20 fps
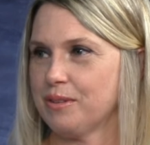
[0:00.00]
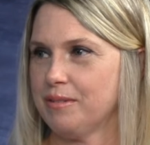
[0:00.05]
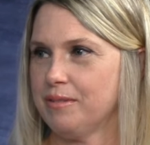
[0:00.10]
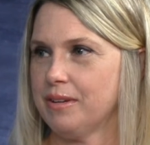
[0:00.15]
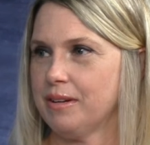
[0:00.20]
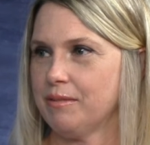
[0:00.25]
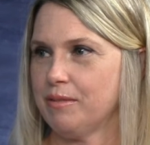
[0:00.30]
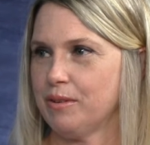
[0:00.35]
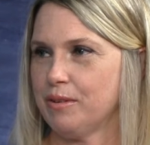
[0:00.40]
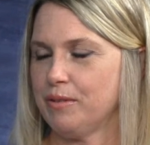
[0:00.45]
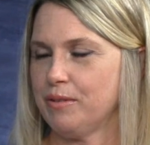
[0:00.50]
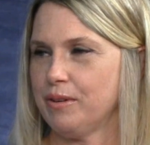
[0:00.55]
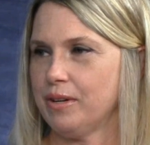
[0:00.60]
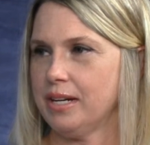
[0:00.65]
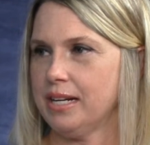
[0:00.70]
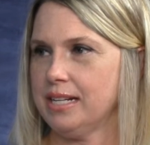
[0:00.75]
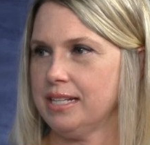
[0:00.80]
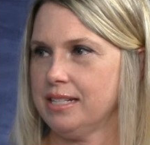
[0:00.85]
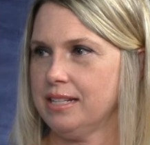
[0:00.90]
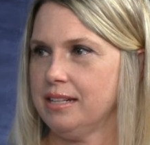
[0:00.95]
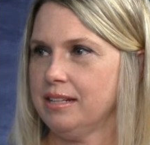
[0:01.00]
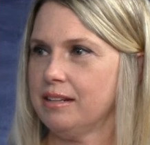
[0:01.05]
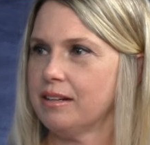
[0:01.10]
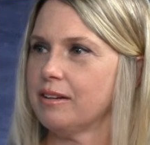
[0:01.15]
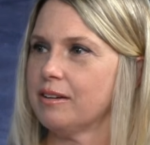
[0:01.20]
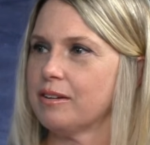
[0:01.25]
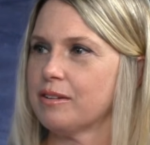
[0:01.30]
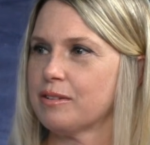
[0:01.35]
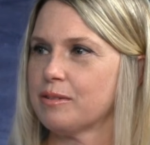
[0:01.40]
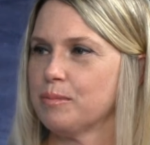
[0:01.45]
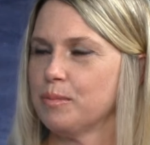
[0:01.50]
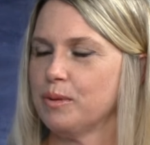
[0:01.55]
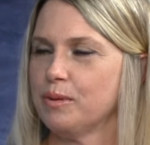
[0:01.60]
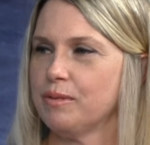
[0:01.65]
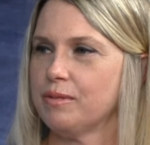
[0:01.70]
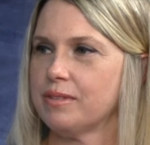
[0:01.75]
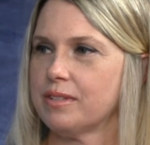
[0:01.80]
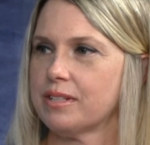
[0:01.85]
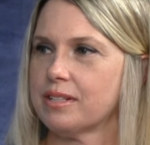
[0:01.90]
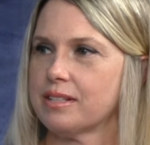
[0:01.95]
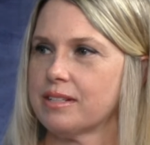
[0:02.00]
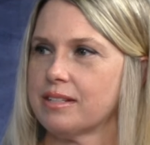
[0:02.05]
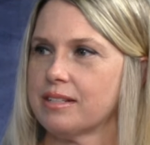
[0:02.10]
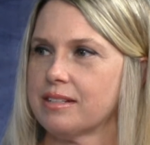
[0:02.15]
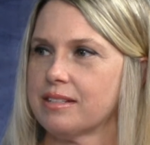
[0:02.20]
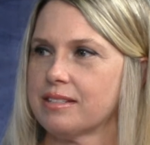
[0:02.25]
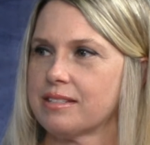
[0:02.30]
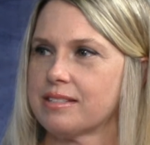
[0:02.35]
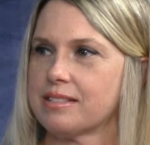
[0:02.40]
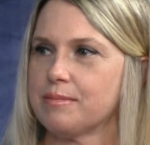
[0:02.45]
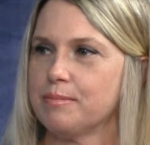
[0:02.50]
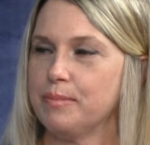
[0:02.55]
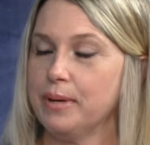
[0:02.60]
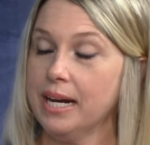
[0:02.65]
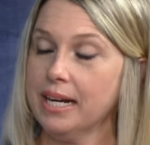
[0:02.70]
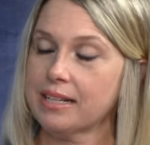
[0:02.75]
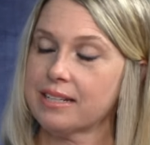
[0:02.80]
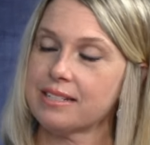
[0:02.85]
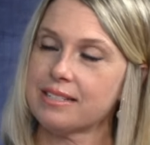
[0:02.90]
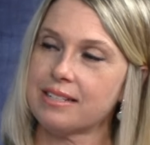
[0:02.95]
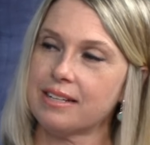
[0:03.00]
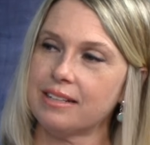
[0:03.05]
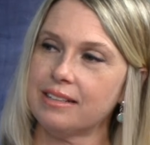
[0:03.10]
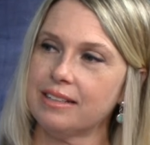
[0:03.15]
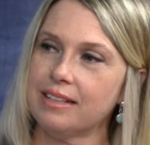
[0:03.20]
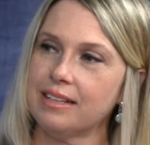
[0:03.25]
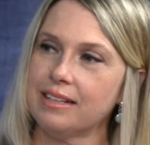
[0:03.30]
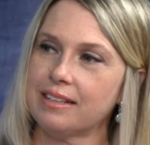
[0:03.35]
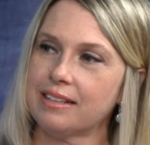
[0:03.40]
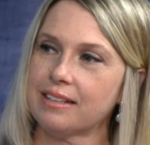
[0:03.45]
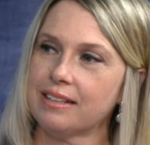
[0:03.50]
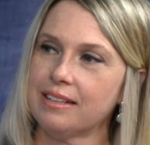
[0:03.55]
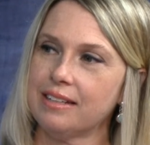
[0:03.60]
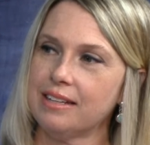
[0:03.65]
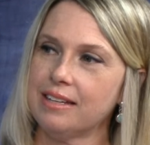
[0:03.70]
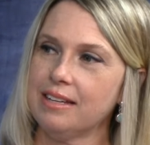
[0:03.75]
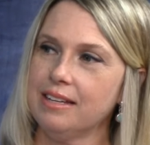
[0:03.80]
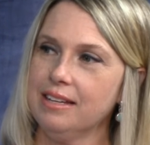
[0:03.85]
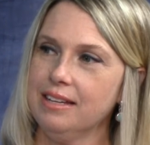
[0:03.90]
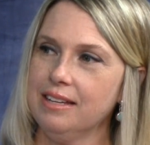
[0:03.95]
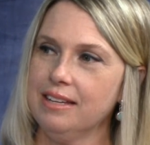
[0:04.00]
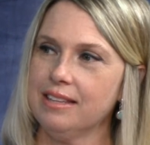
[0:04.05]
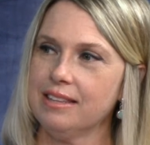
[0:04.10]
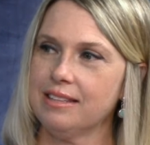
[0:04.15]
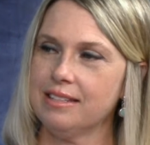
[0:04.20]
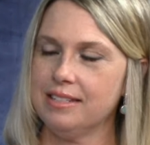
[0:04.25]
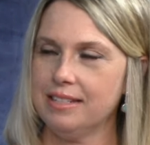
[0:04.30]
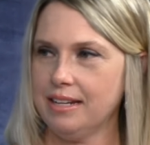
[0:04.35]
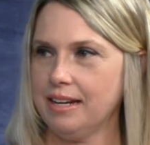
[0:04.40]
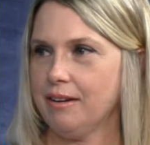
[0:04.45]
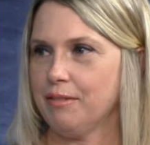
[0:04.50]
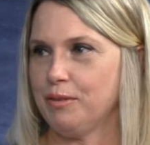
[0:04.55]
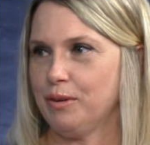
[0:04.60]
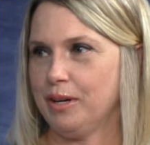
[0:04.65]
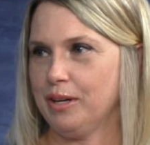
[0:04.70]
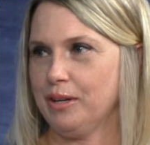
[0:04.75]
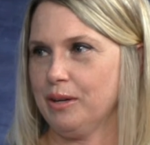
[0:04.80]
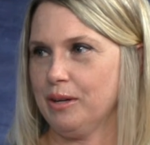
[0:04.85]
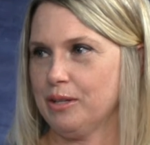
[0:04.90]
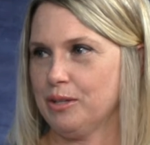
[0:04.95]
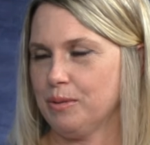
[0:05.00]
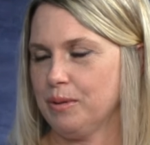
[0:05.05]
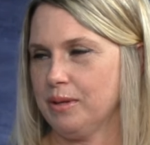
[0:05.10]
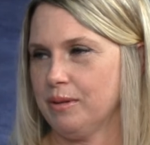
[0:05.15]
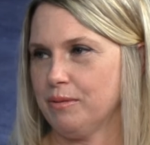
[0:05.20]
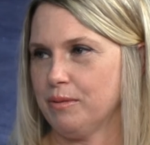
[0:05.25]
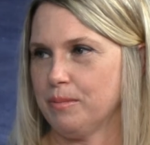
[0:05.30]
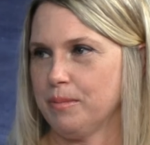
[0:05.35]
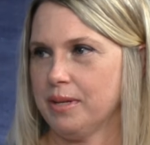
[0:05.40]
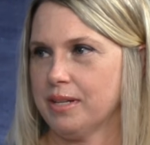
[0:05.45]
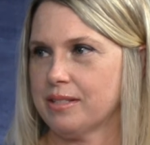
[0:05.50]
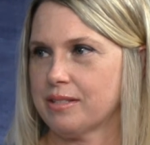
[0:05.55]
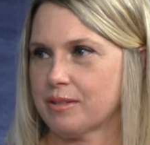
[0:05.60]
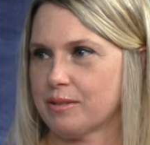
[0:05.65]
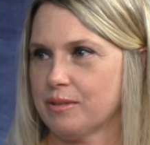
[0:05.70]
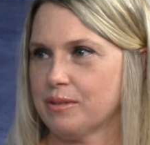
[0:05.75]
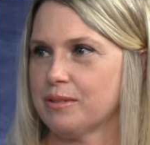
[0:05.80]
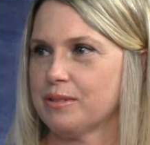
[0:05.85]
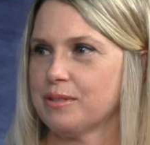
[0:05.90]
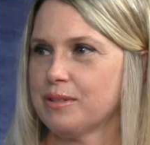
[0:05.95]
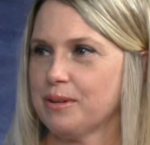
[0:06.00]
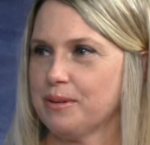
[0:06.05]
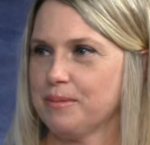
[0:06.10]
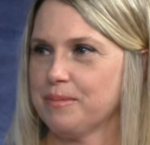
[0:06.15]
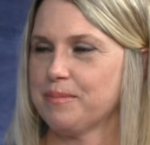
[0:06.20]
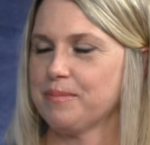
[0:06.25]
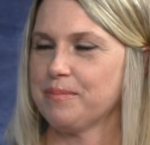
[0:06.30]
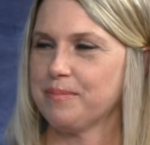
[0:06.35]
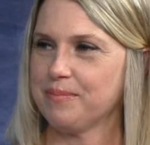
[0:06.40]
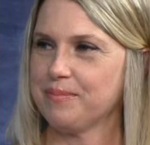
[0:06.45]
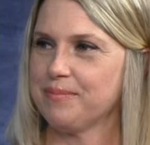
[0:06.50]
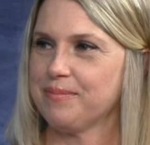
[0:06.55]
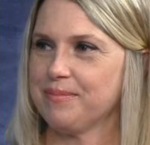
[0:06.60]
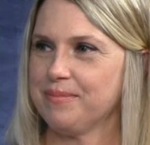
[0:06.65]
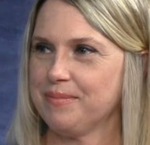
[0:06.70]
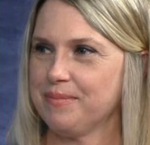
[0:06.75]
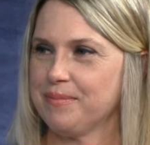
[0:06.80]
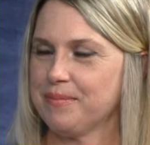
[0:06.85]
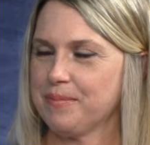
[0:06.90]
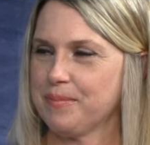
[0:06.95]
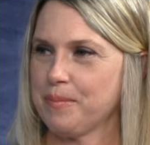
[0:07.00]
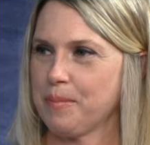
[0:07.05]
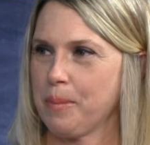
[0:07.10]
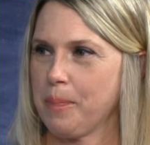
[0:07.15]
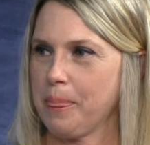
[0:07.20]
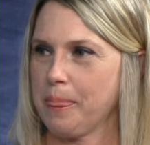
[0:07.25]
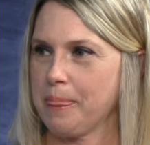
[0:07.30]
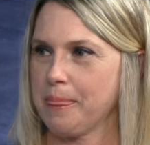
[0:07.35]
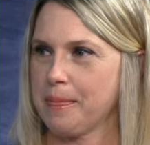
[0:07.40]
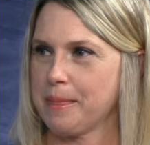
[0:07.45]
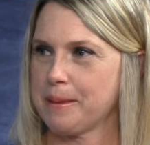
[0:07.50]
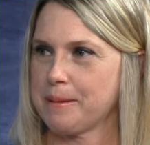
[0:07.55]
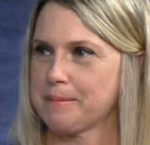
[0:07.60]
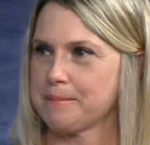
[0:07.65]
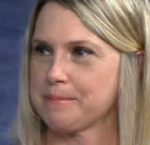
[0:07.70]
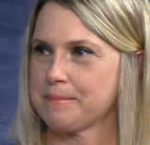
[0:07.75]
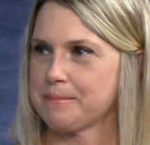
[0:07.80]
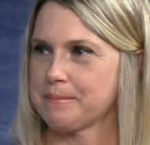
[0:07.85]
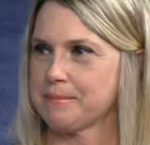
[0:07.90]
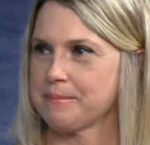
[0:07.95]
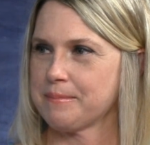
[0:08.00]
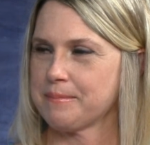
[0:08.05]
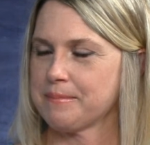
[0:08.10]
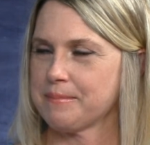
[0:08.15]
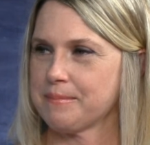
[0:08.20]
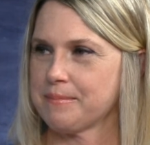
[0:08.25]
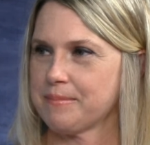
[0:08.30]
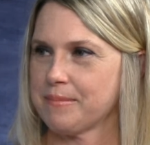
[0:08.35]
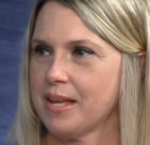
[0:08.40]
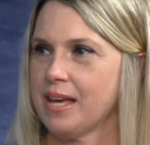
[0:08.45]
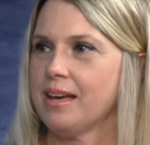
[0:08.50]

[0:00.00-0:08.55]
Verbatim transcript: Denver for 18 years. Moved to back to Salt Lake the day after I graduated from high school. So. Okay, and your parents active were they?